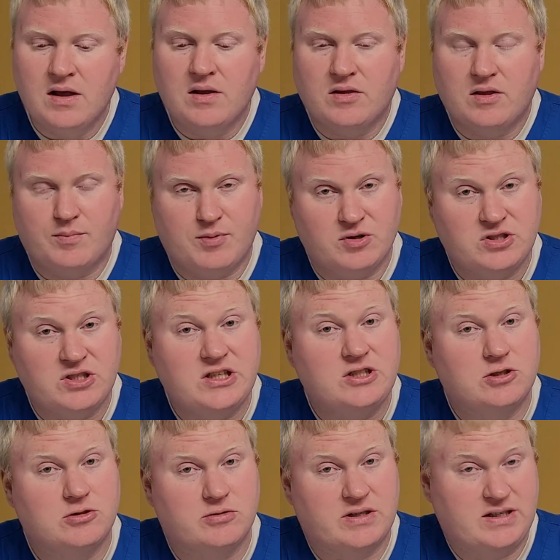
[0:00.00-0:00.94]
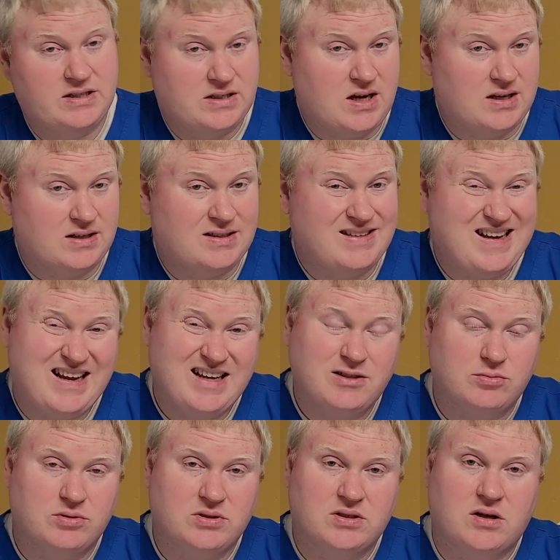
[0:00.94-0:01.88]
The procedure we're going to talk today
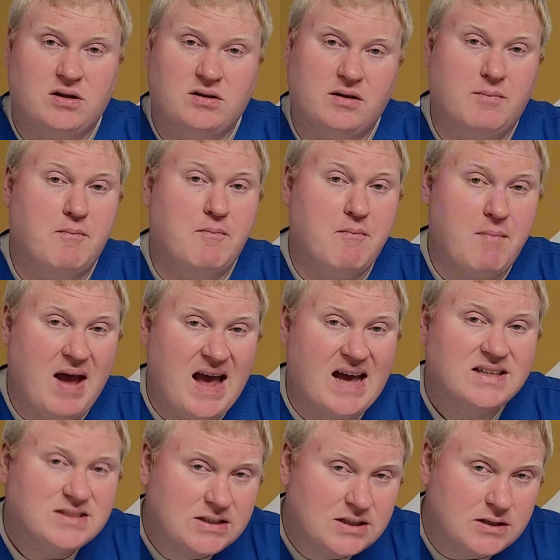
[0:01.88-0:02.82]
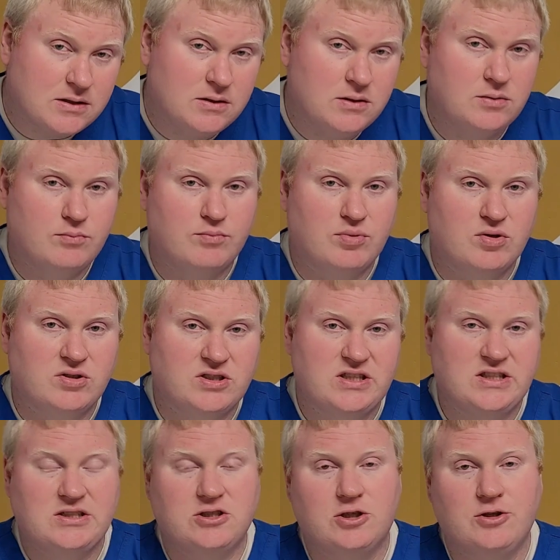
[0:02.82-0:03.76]
is what's called the Maskin
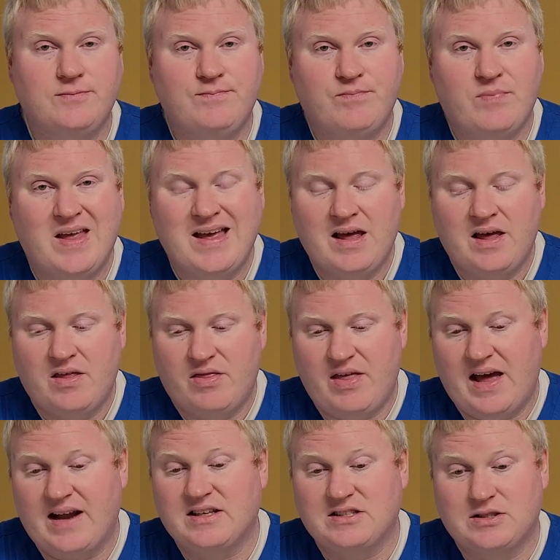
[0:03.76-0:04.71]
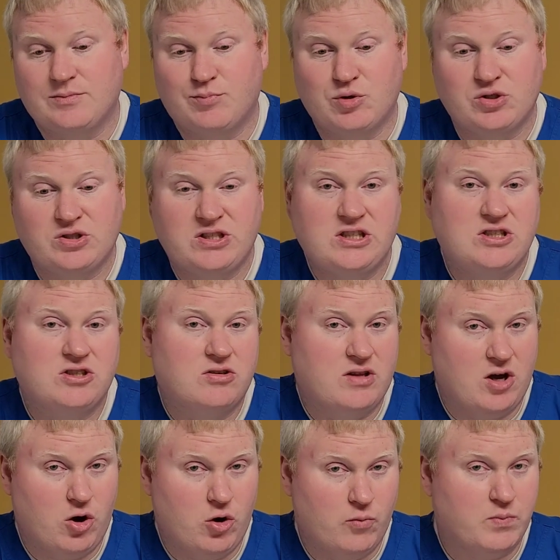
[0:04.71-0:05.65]
procedure. That is the procedure
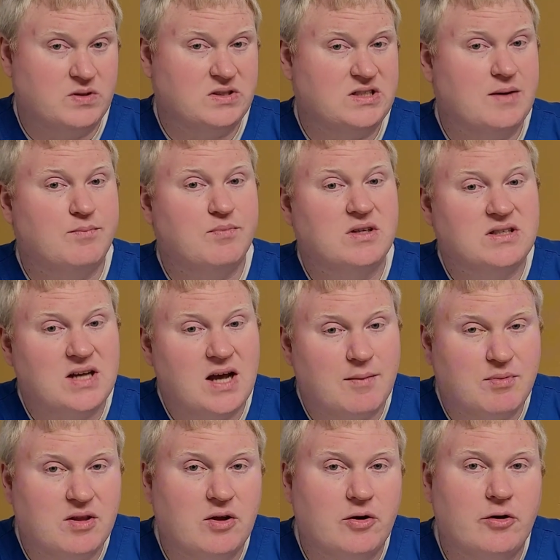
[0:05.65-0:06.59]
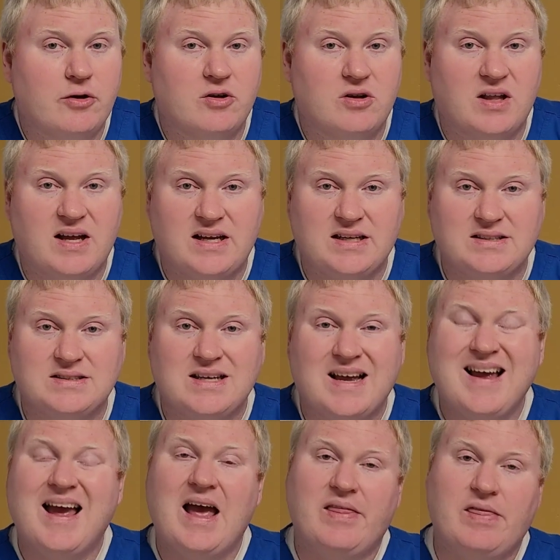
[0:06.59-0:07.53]
that opens up the top of the oil glands,
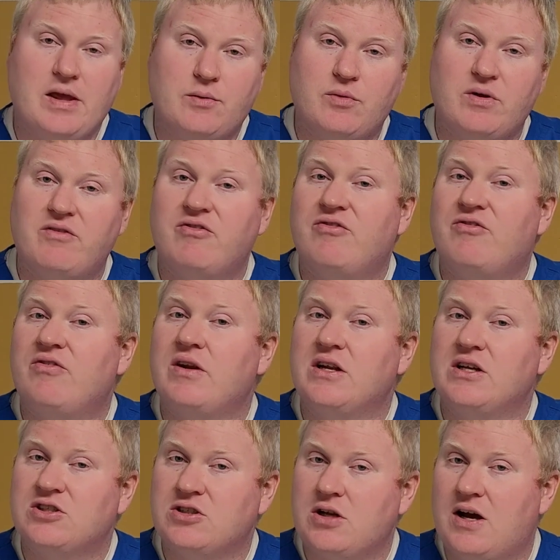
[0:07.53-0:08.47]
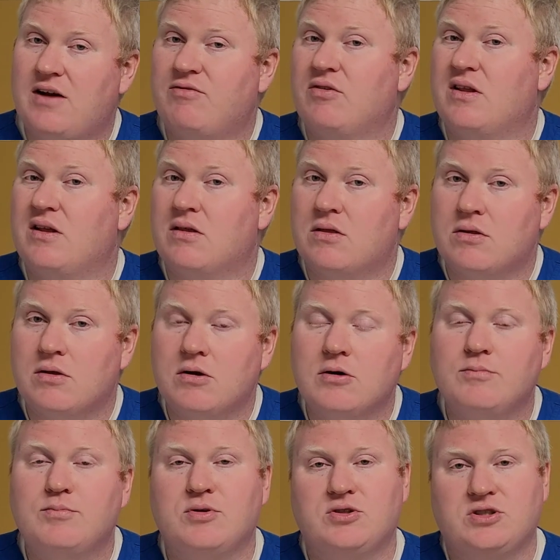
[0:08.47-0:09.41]
and then we finish it off with a
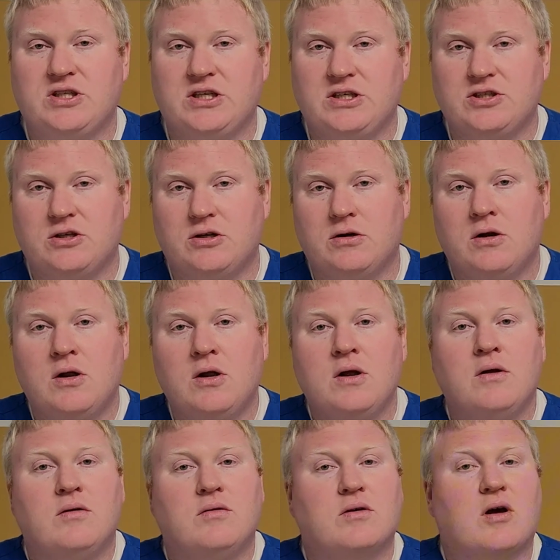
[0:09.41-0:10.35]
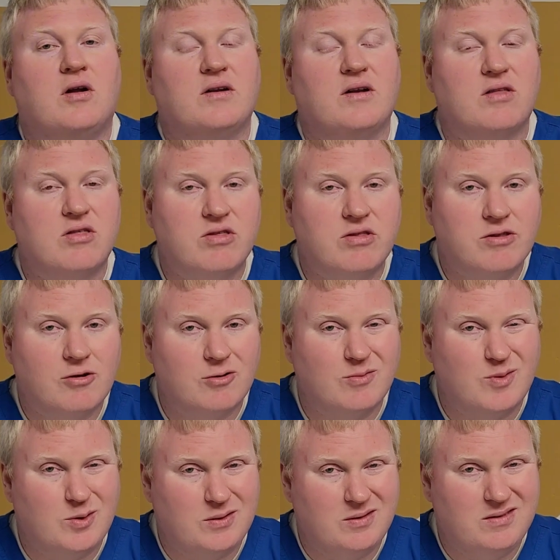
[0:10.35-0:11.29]
third procedure we call a
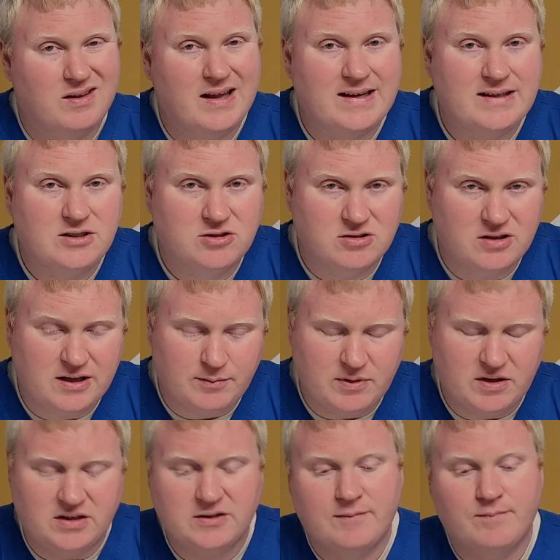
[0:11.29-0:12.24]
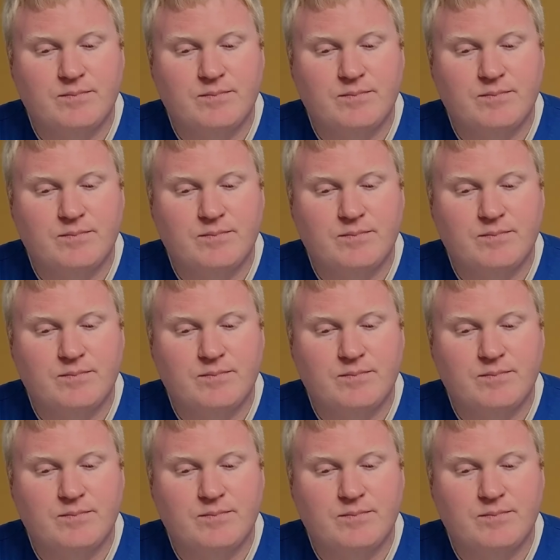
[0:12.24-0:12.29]
thermal lid treatment,